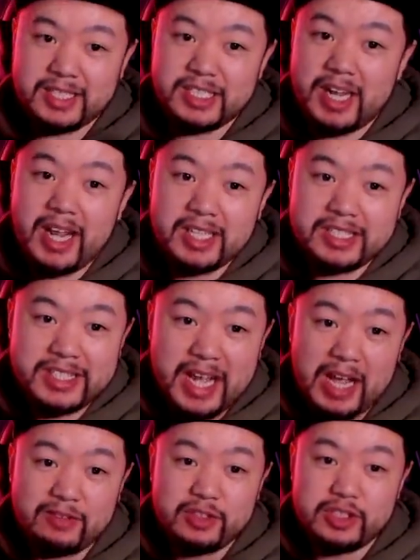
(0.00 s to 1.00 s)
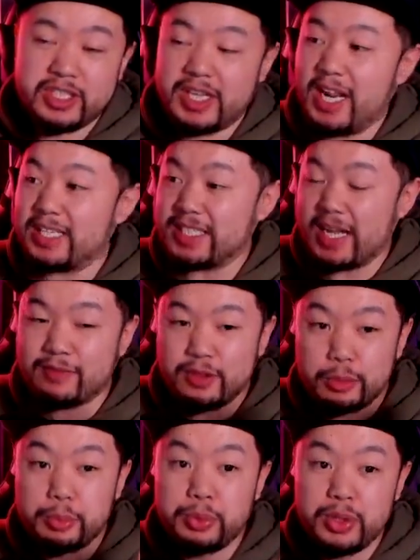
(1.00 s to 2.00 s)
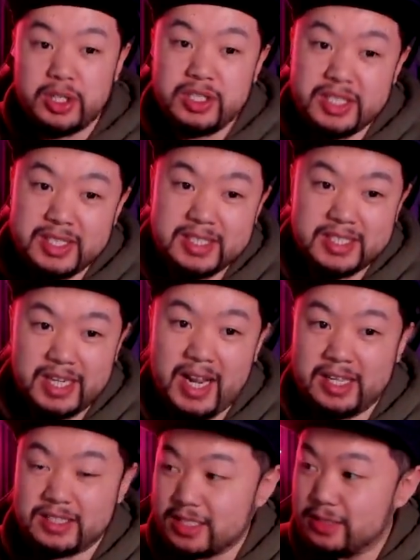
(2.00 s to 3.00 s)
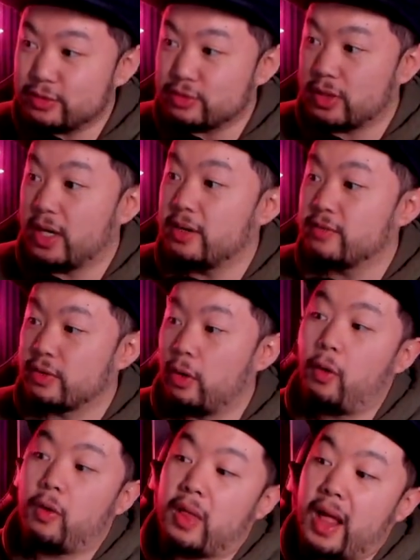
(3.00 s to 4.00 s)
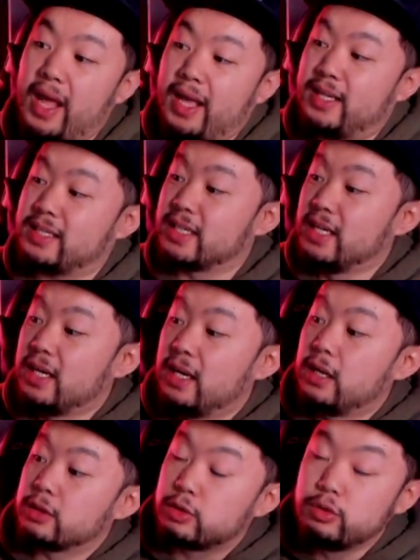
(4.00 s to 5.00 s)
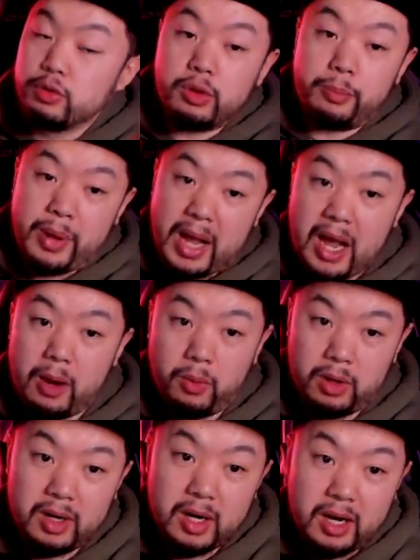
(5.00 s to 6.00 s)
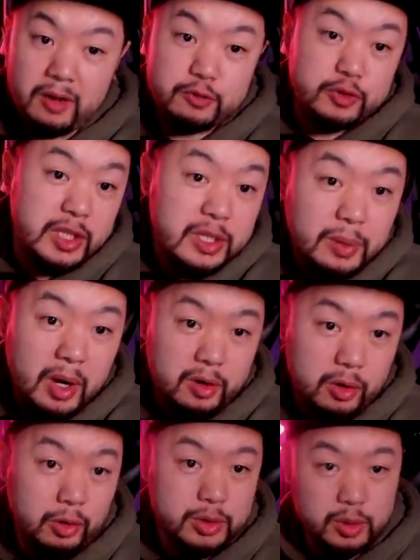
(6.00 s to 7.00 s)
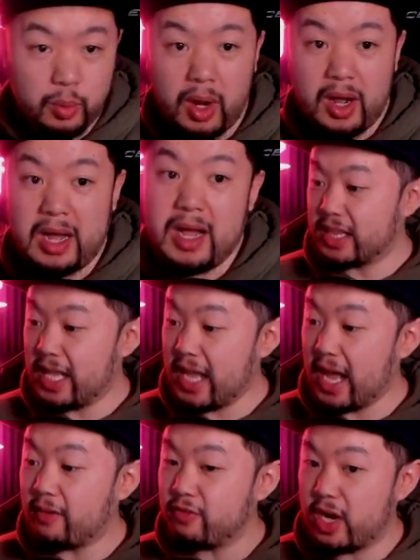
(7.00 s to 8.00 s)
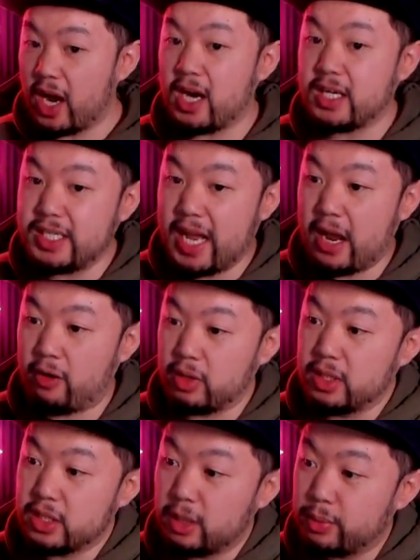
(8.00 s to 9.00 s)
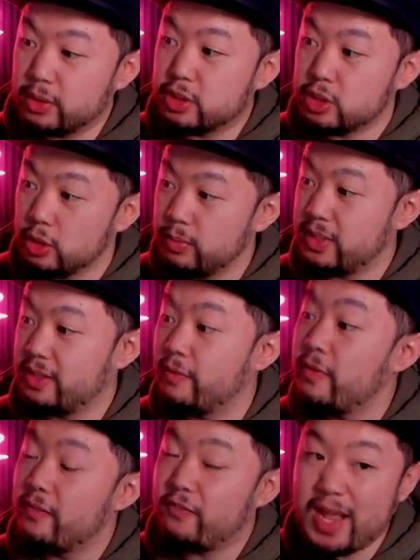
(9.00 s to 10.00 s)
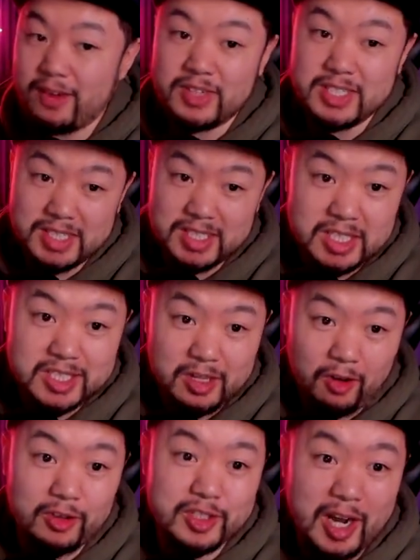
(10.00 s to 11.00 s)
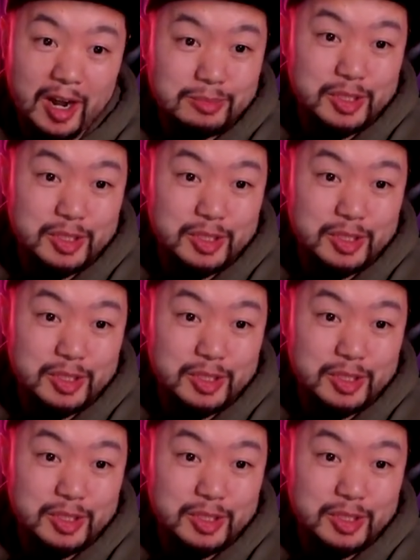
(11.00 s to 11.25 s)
chance after brilliant chance in front of goal, and through the power of Thibaut Courtois, they have knocked out the presumptive favorites in this all-time